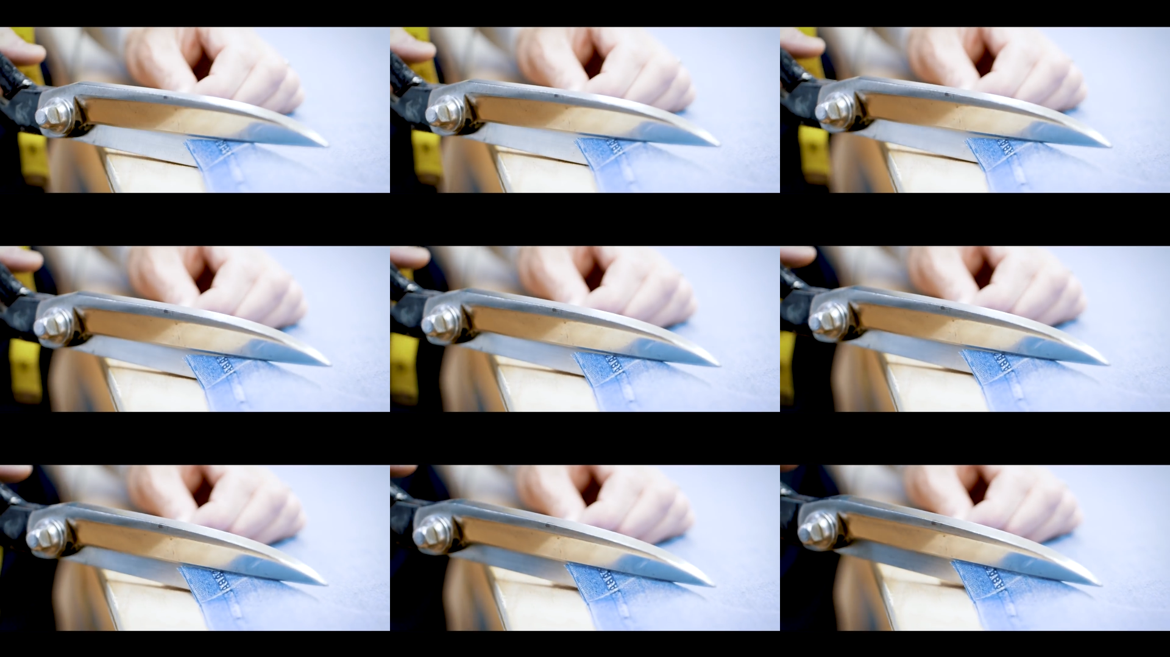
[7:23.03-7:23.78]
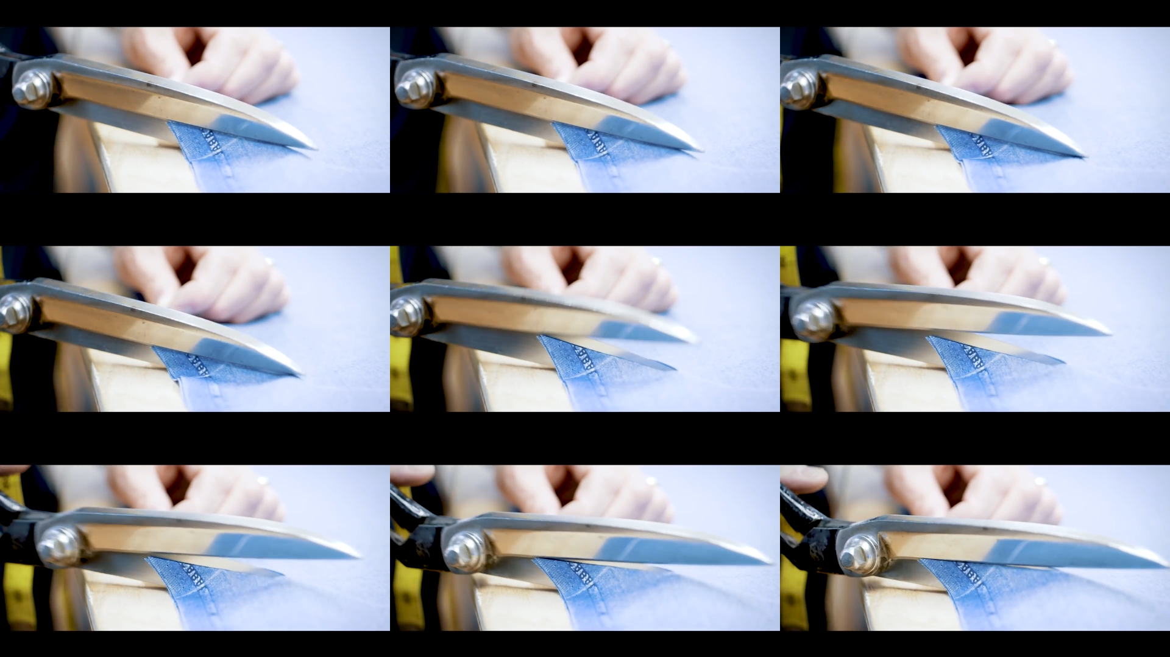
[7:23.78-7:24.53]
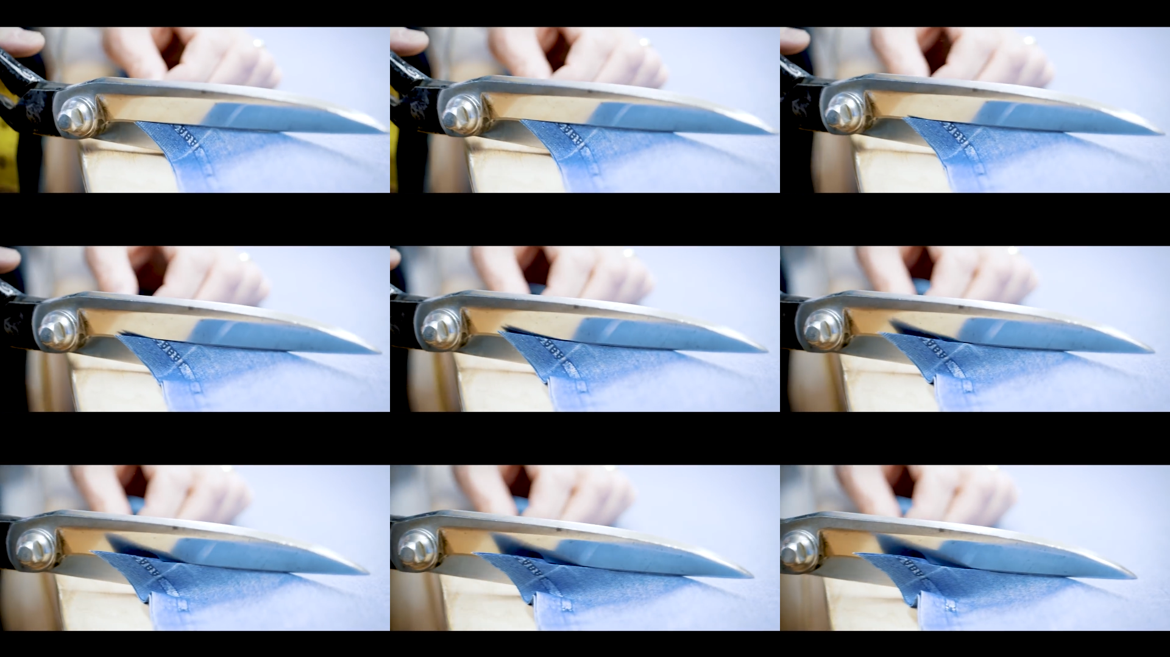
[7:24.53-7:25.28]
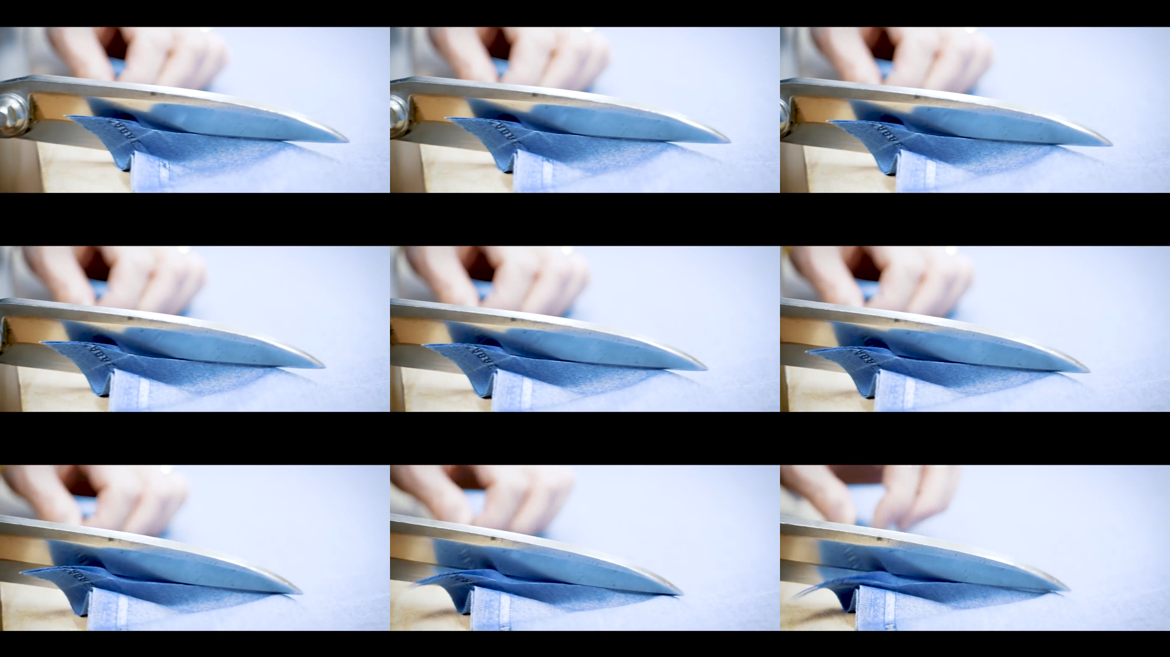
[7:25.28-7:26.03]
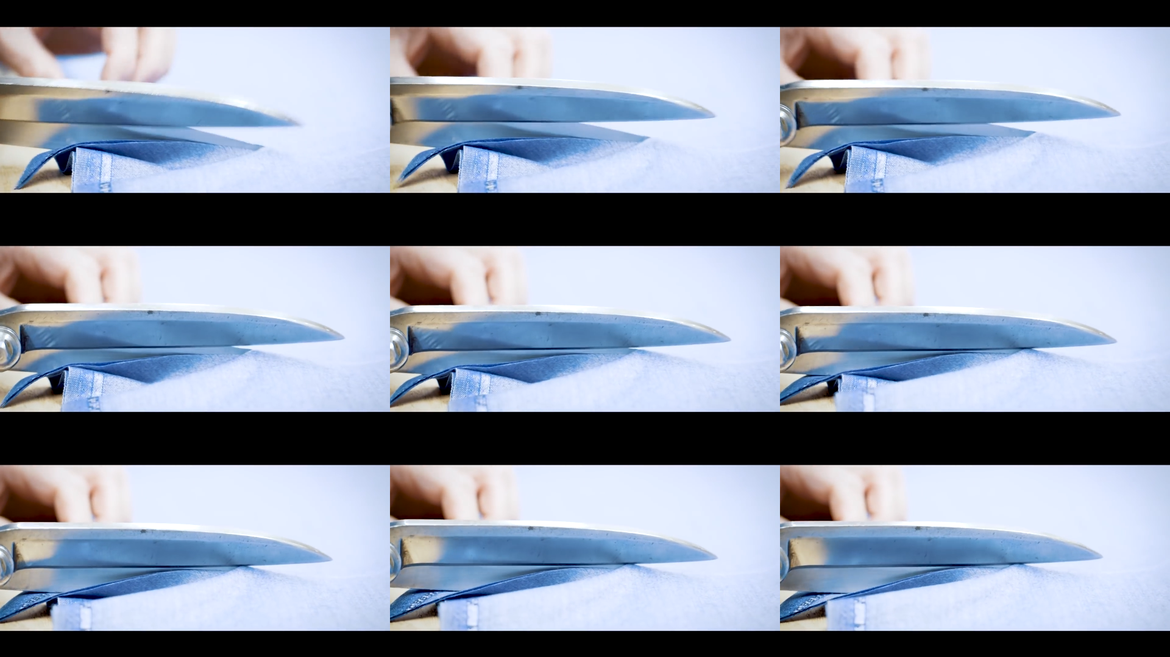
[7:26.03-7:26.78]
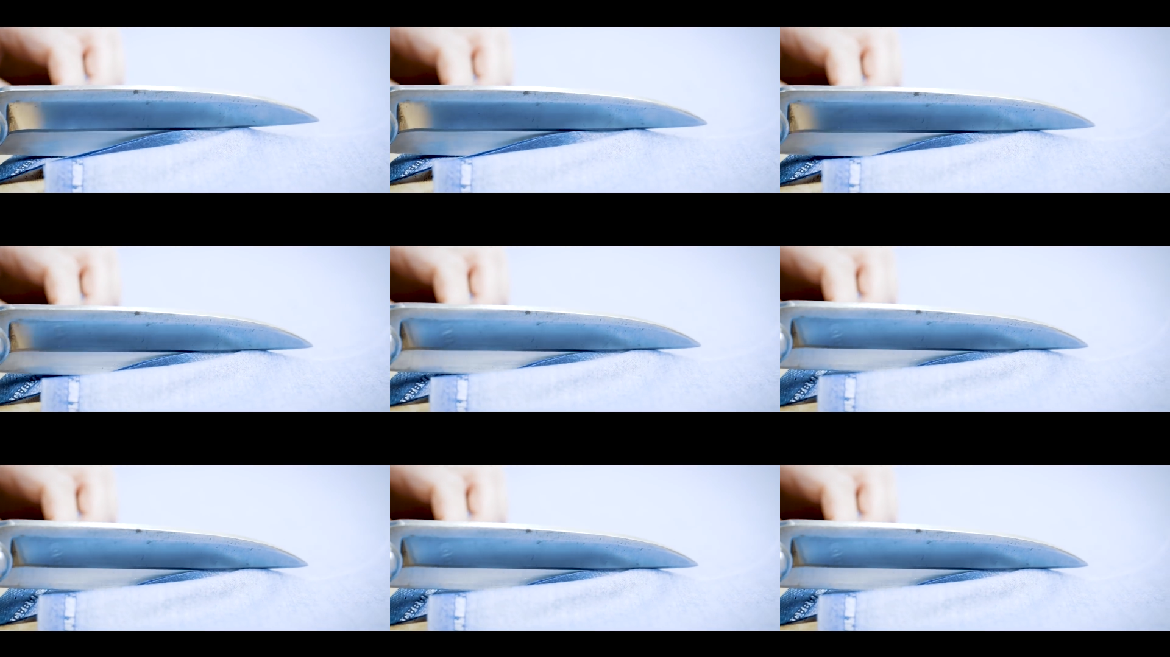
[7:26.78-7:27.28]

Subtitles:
(no speaker visible)